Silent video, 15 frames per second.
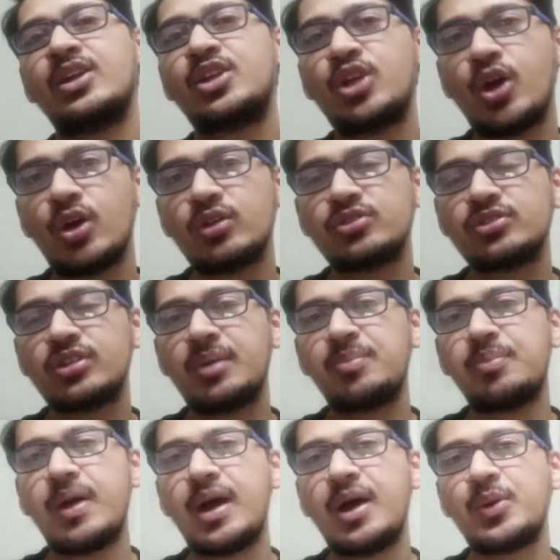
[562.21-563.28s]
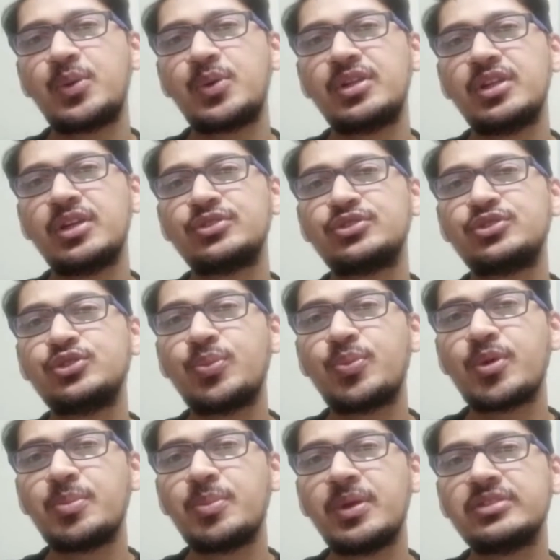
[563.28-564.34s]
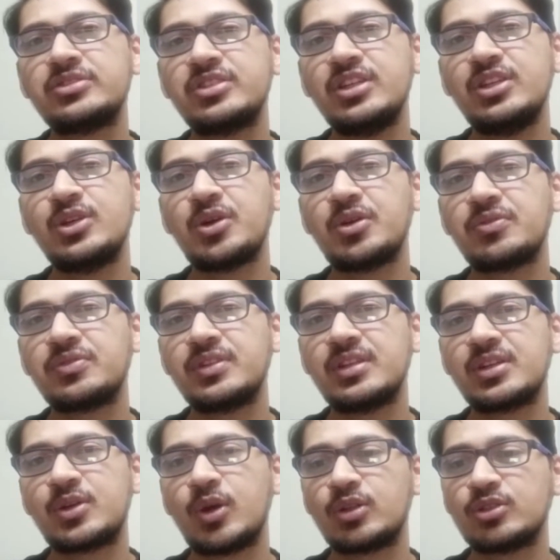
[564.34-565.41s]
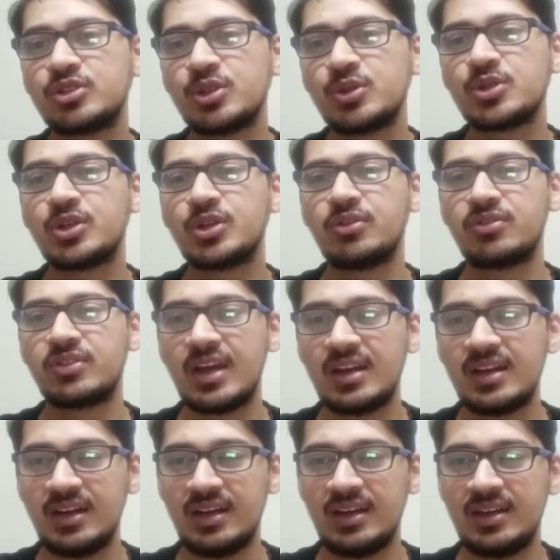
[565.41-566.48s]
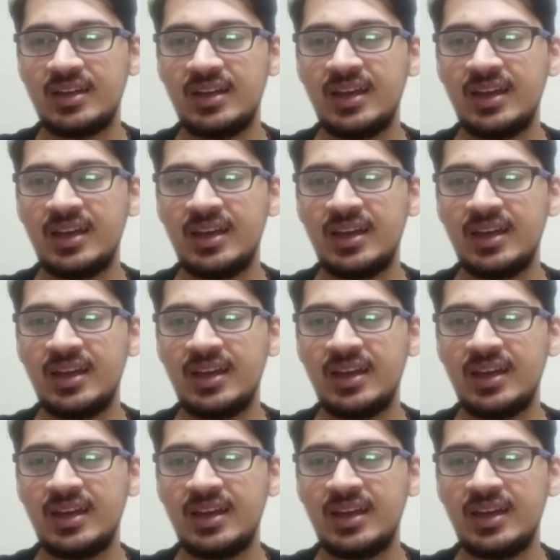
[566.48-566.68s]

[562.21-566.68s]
talks about the supremacy of the Constitution of Canada.